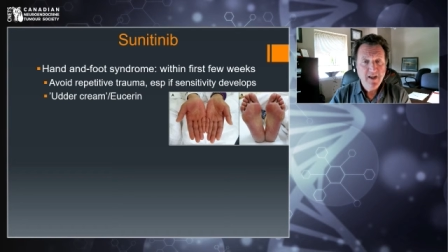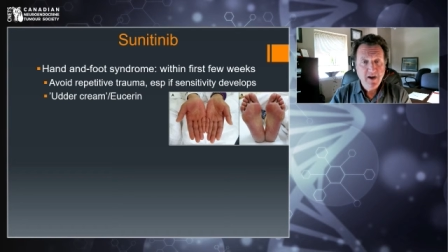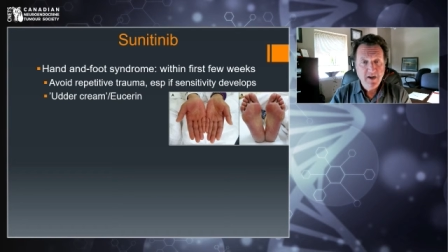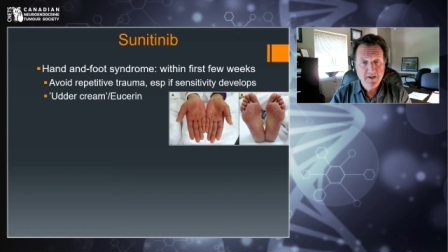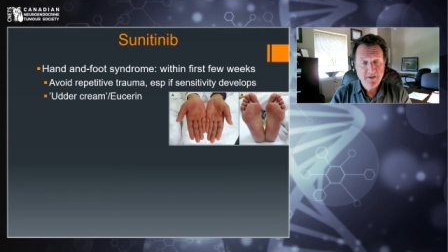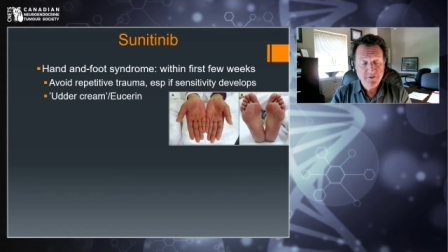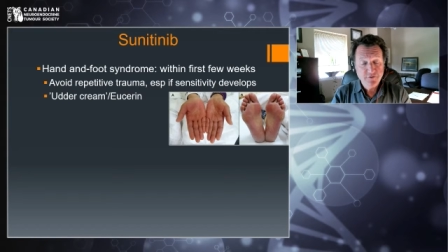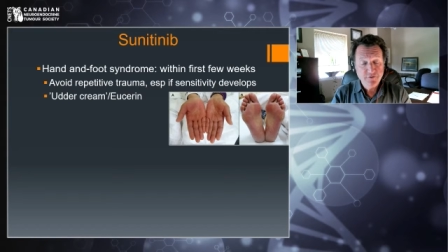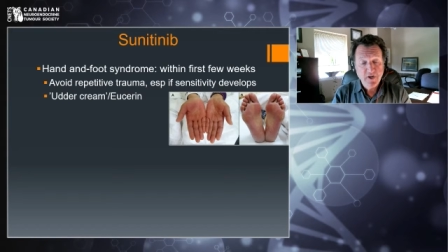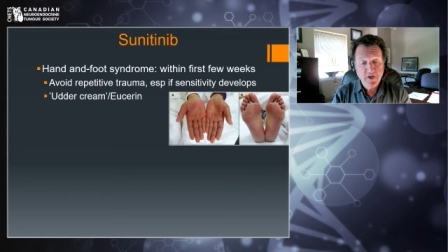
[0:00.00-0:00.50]
I
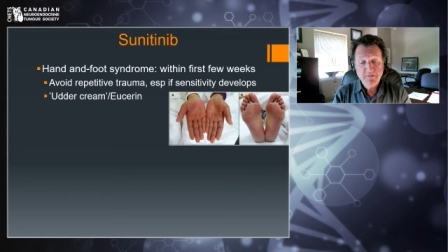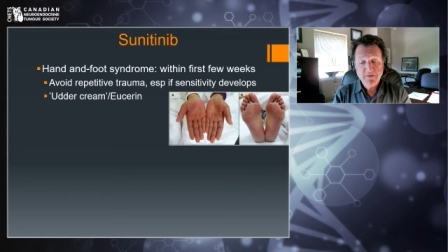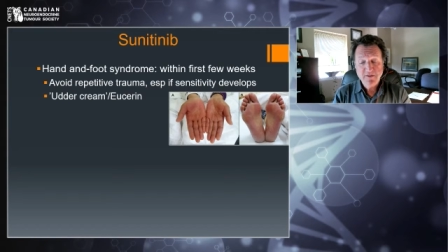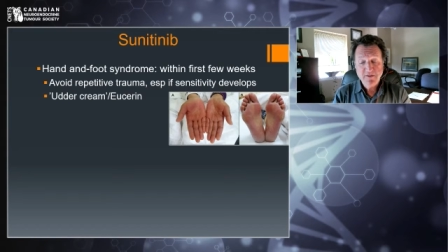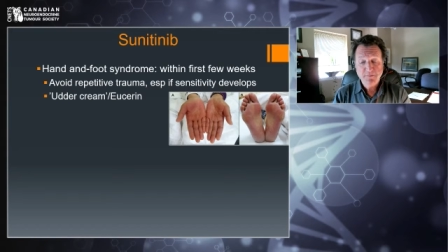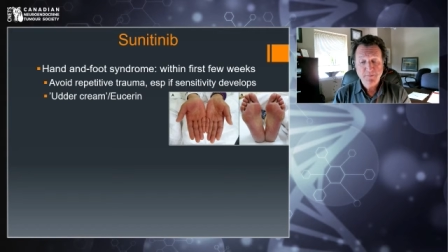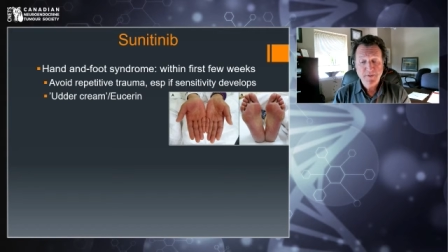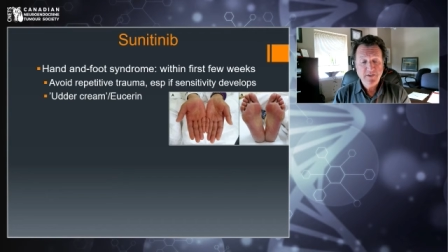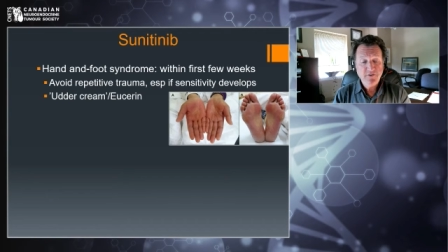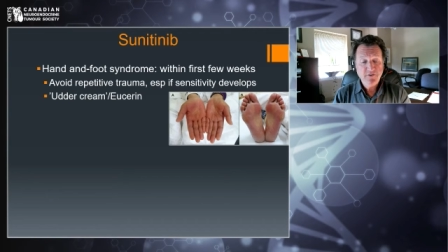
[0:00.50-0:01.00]
describe it
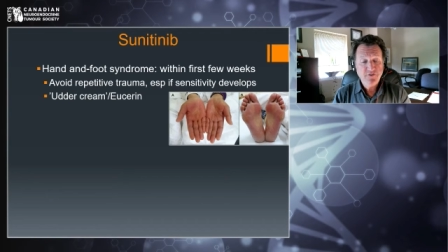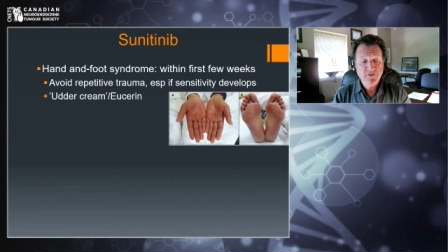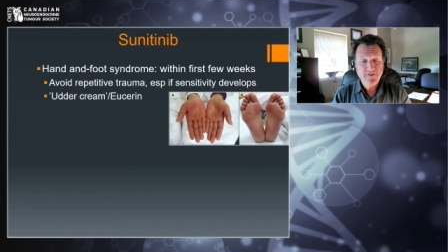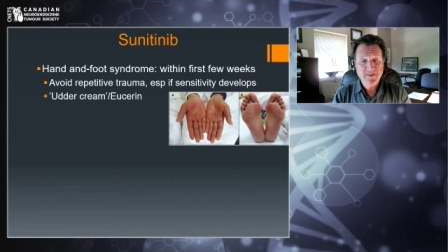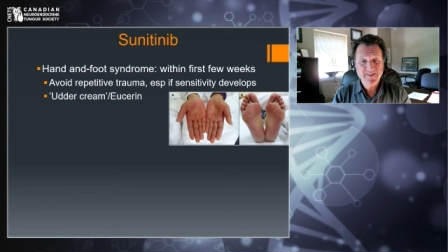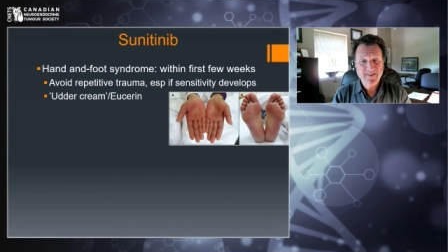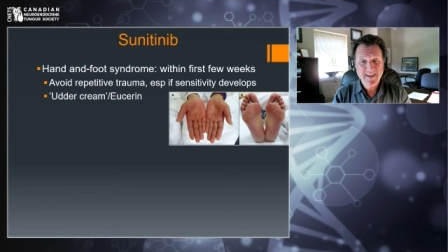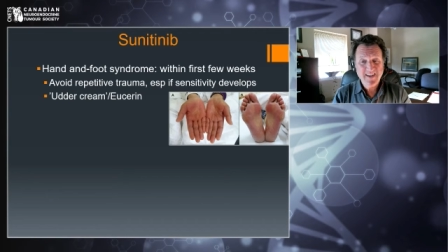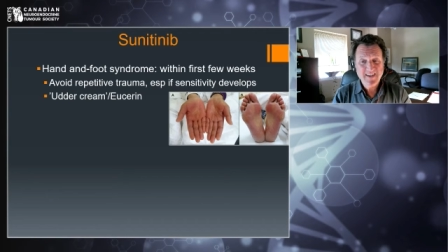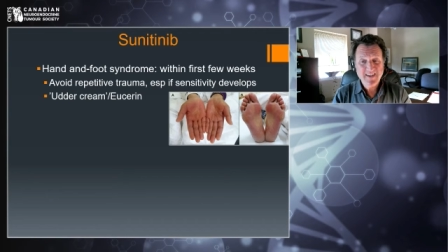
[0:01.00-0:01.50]
to patients
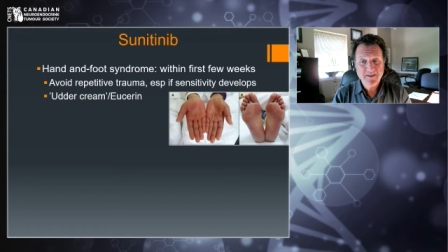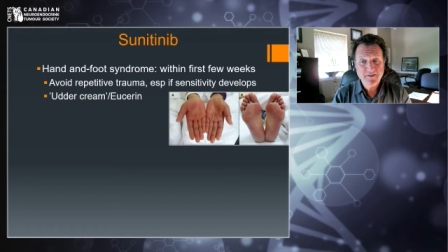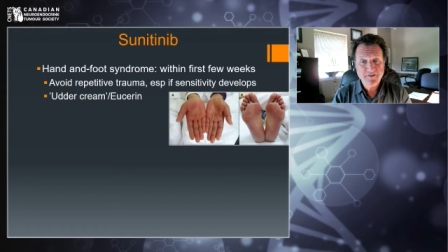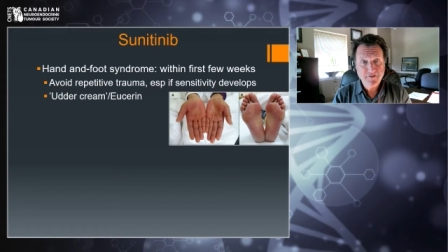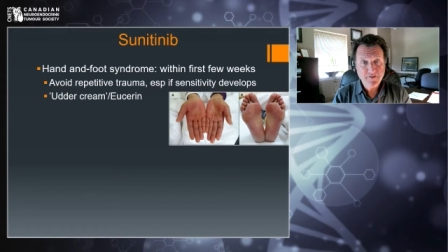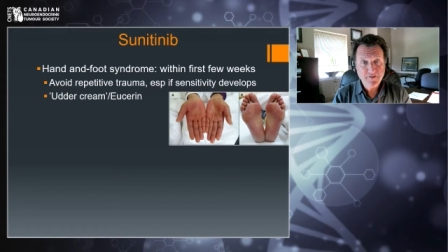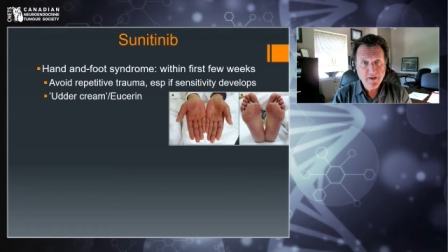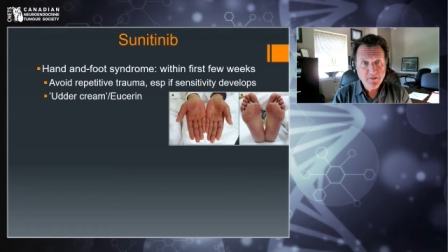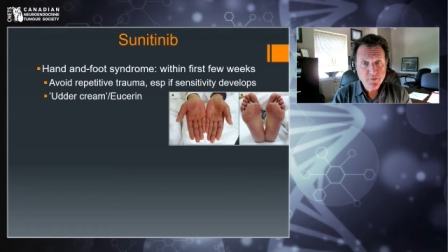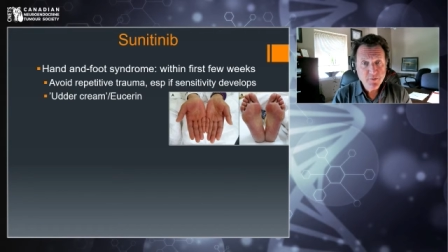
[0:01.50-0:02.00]
as getting a
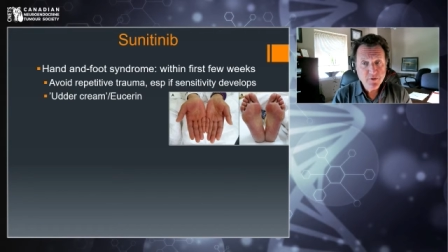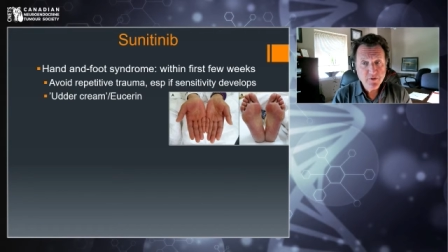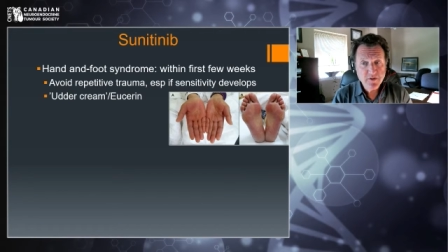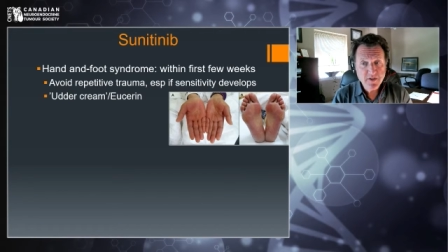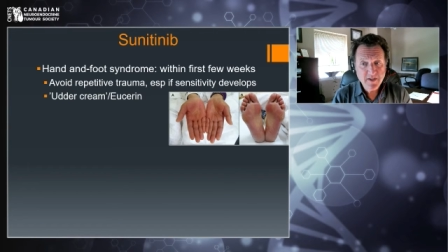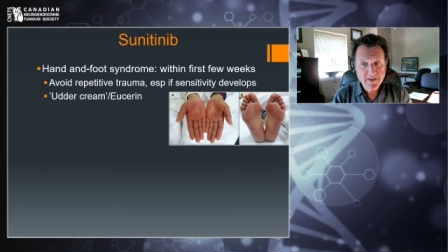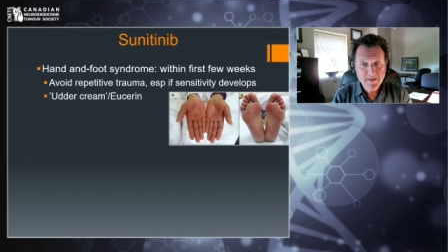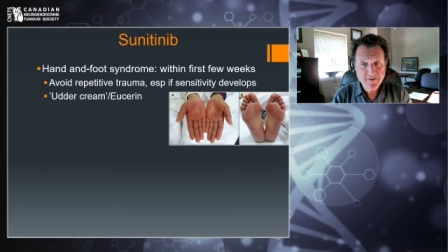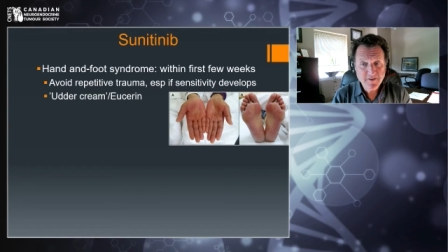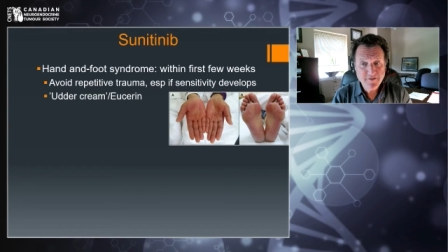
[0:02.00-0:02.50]

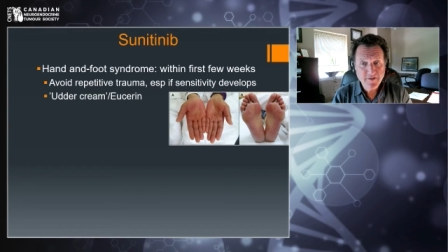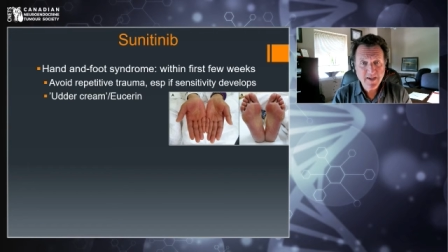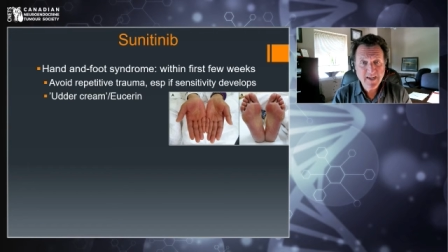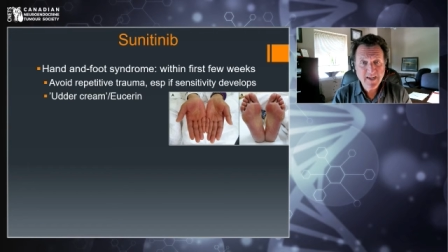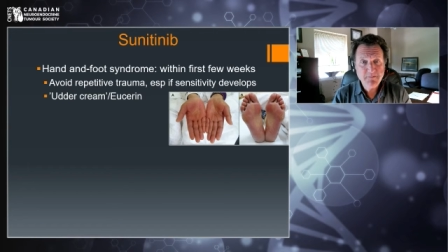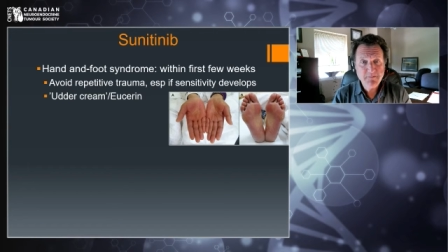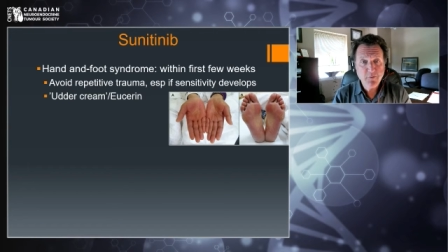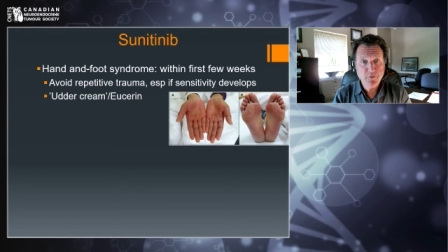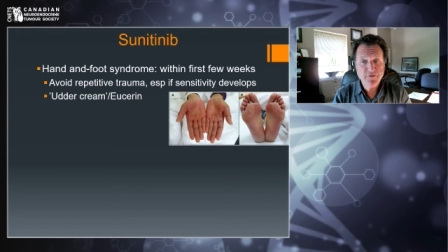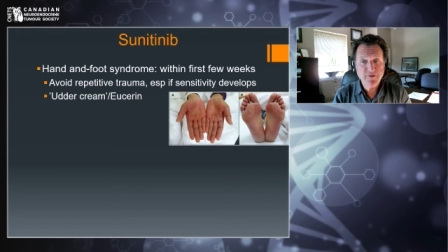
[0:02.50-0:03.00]
sunburn in the
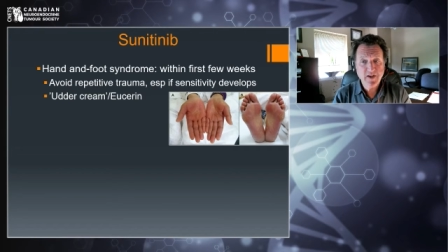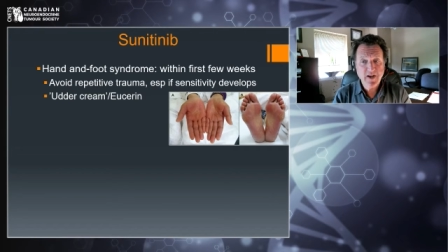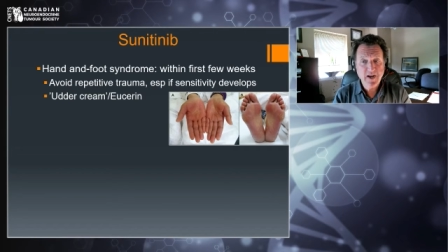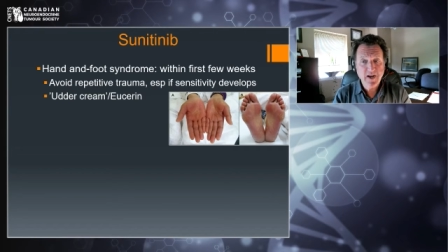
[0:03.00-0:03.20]
second most